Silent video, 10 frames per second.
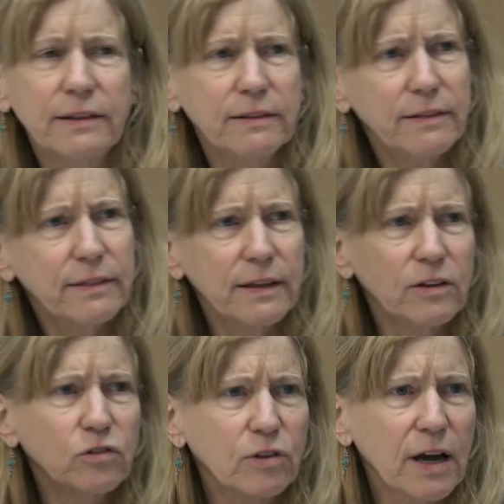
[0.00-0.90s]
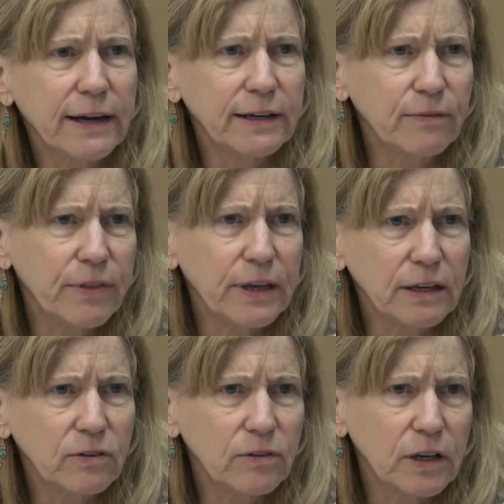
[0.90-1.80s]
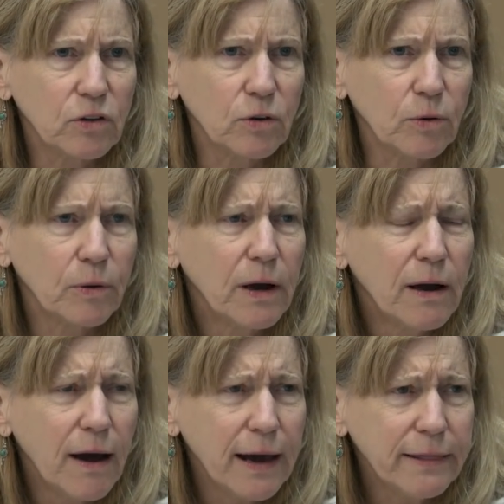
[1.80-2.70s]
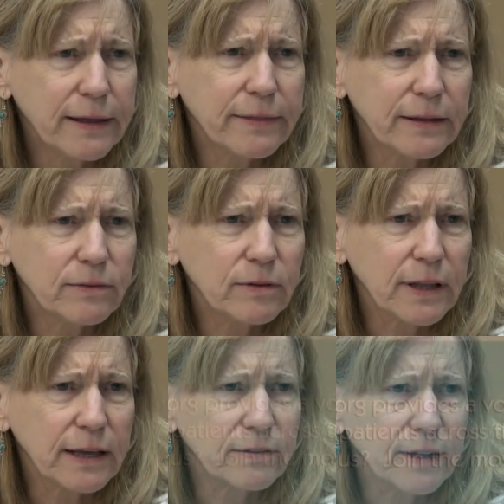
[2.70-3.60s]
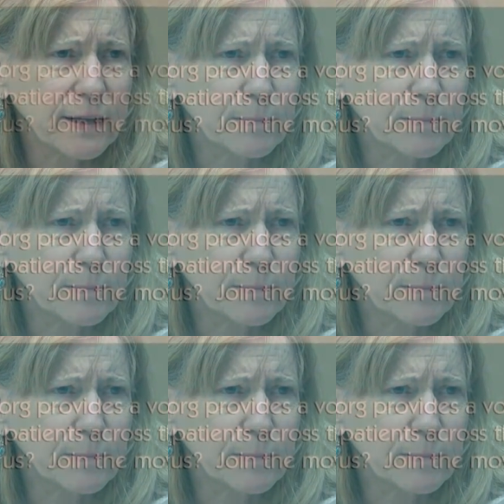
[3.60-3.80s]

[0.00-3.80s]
And these are kind of things they do. I think that's the last